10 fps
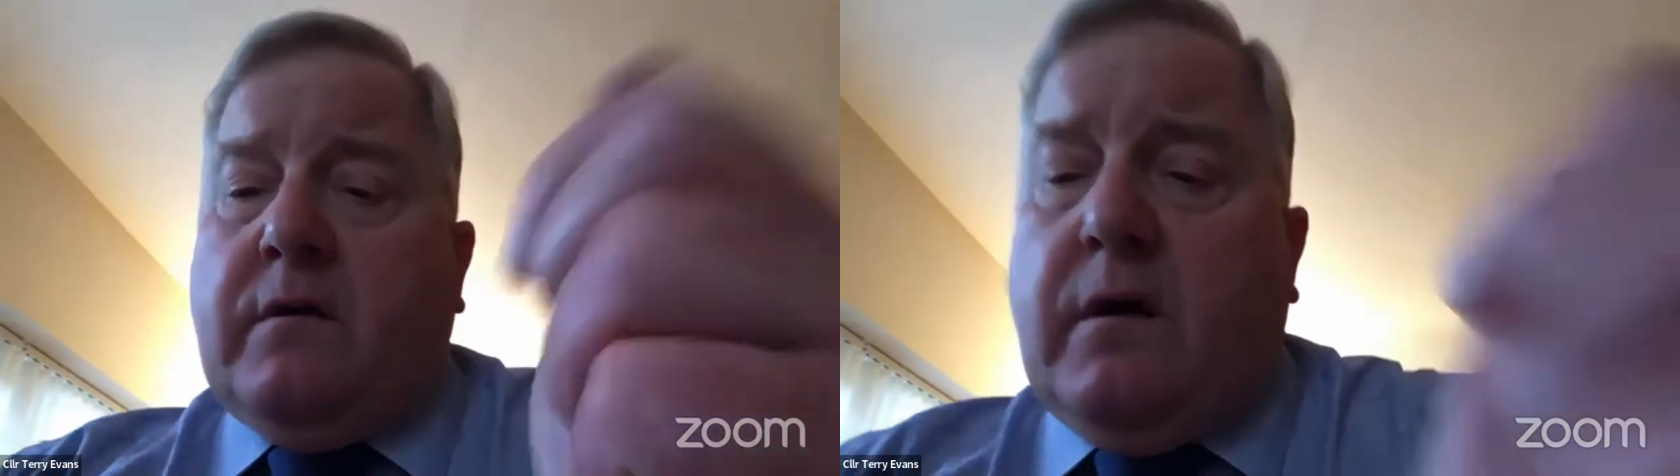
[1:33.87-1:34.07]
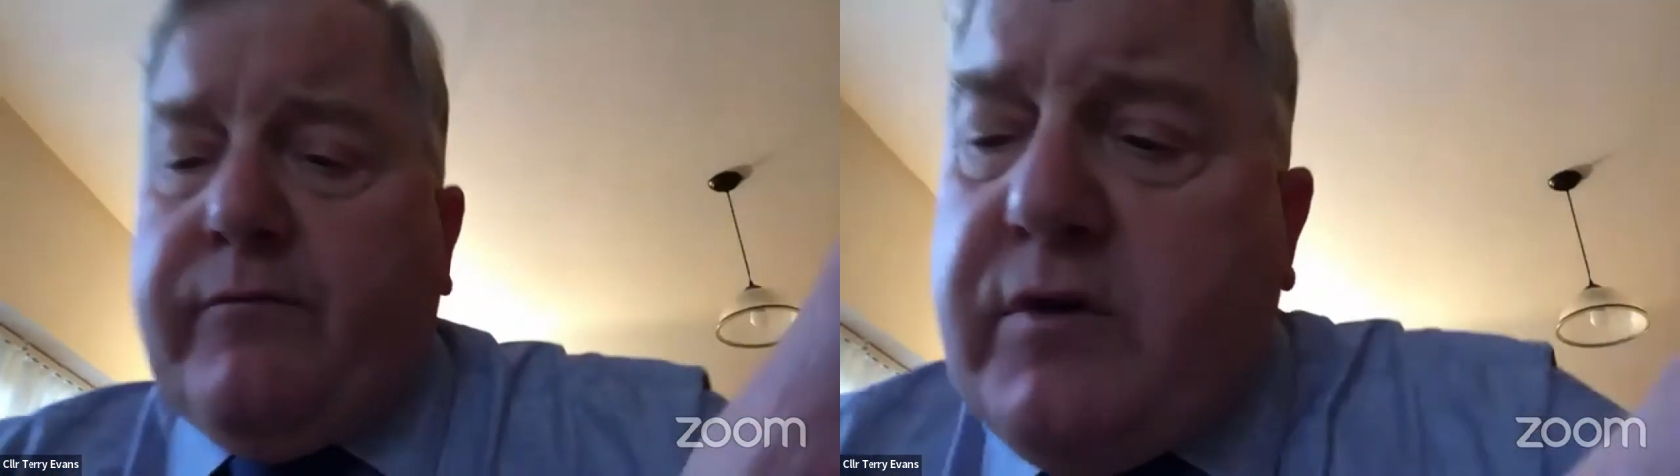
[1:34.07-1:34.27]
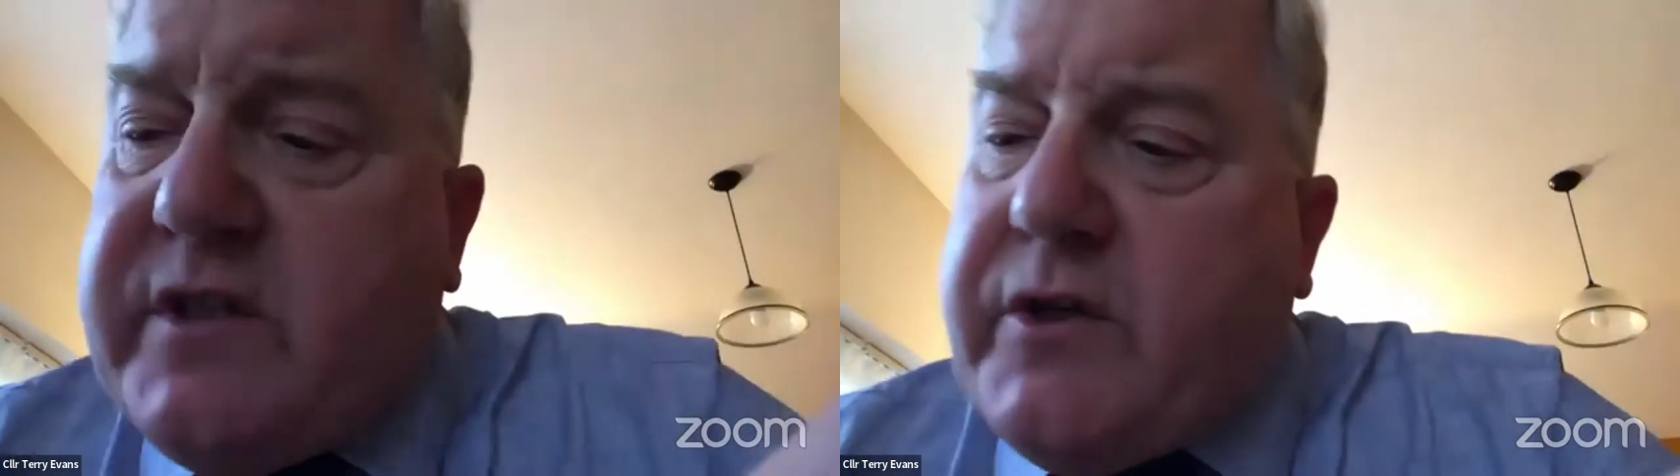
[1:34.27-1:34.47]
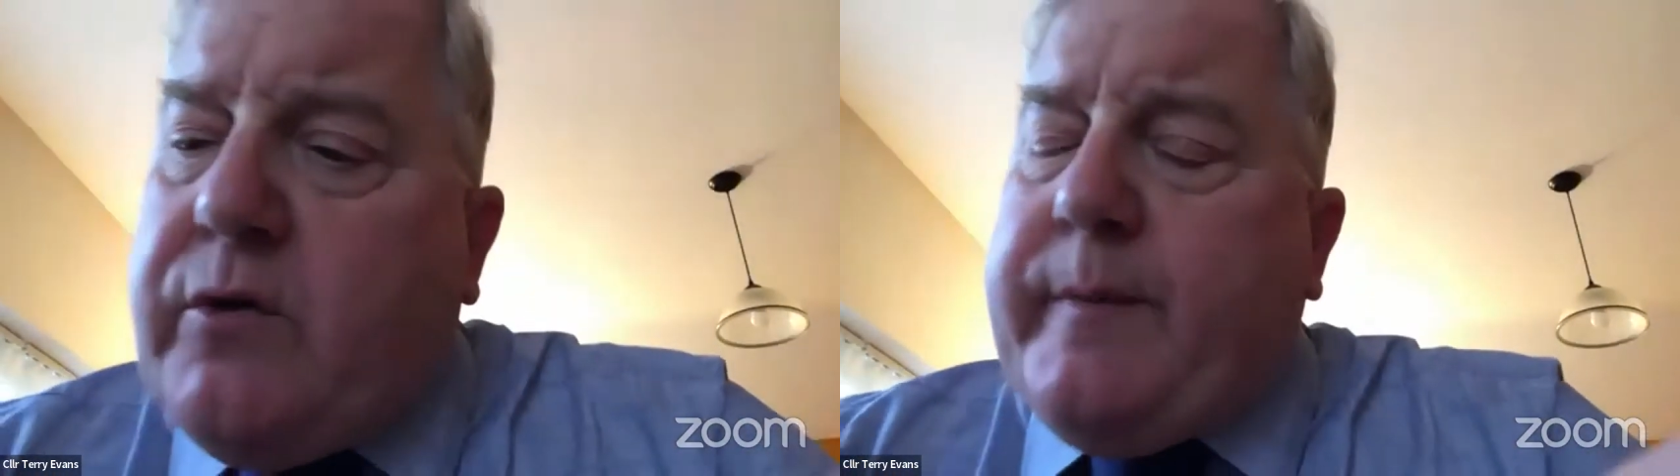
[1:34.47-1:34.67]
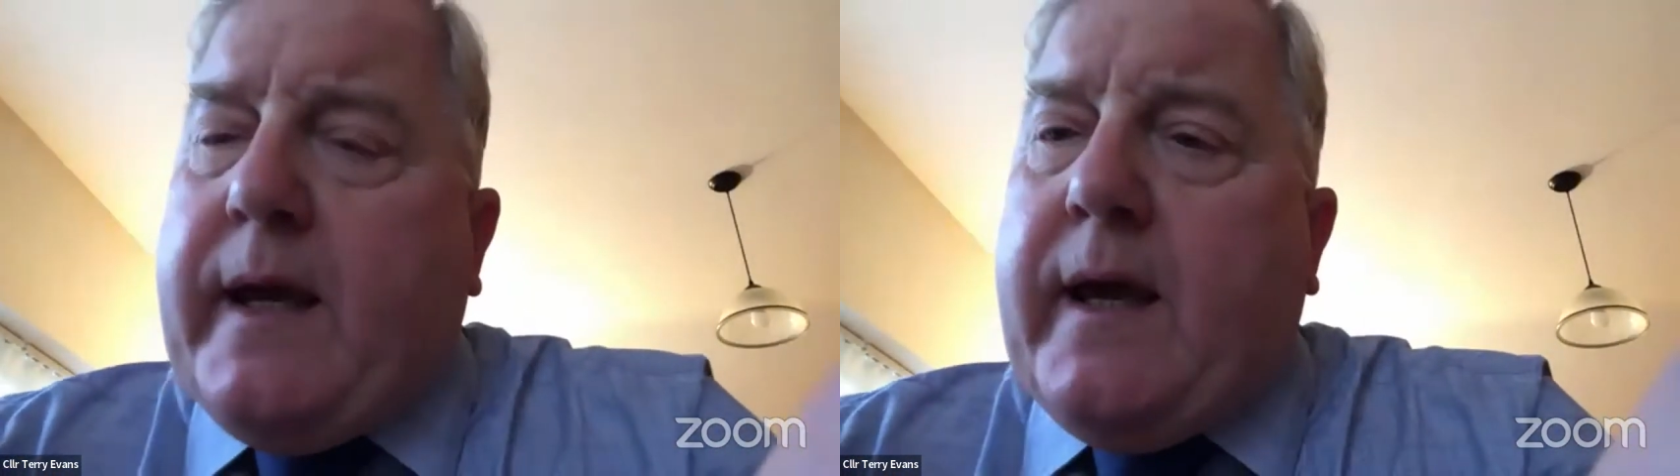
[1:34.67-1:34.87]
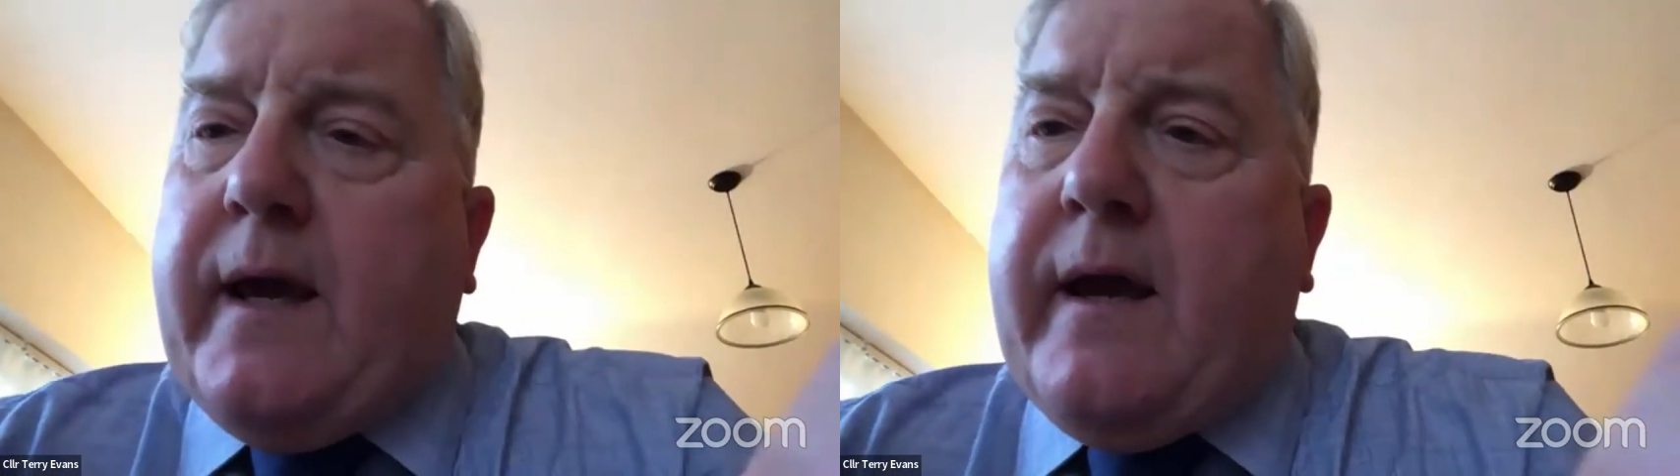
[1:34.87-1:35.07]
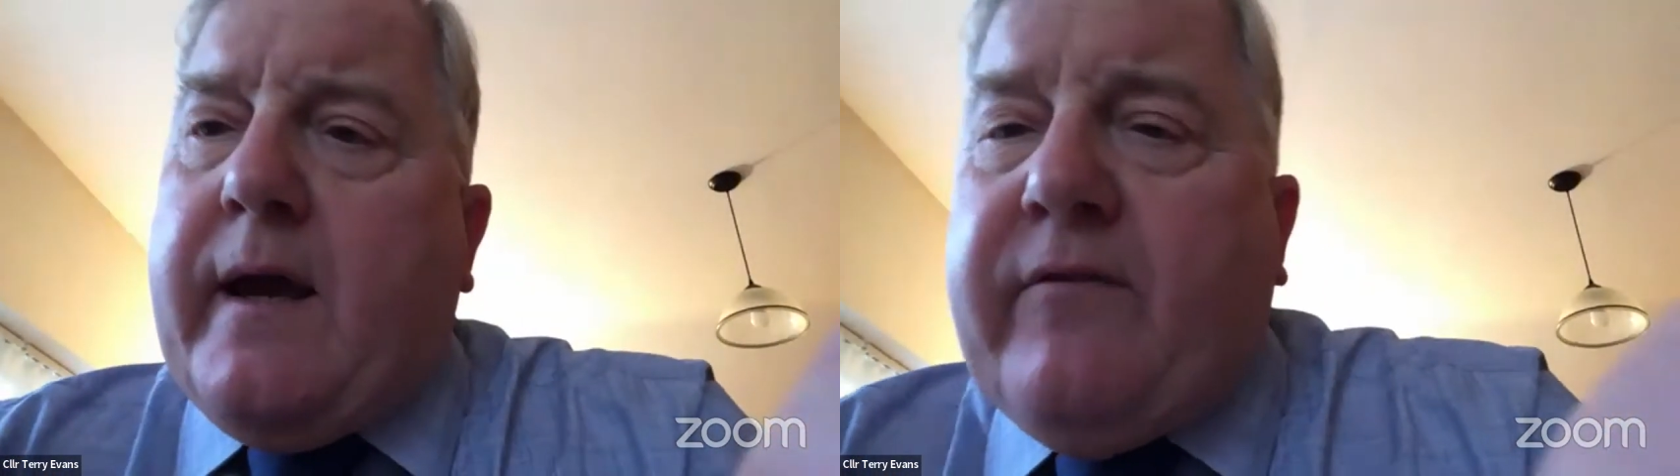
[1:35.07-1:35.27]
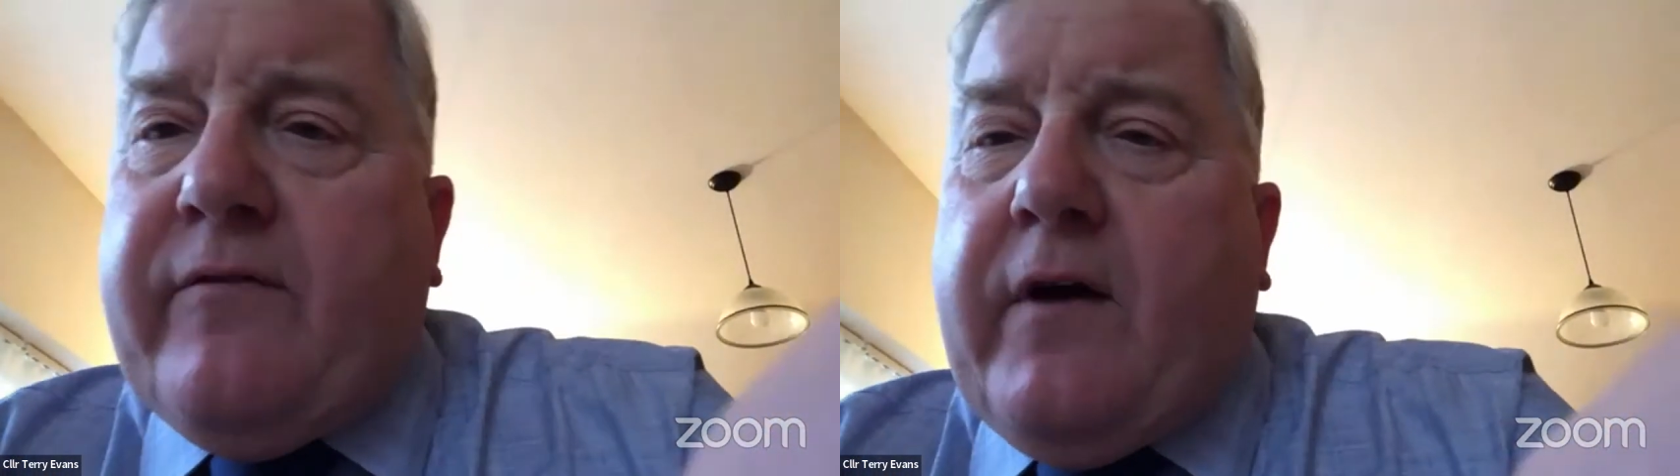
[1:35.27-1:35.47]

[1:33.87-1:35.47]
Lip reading: resume of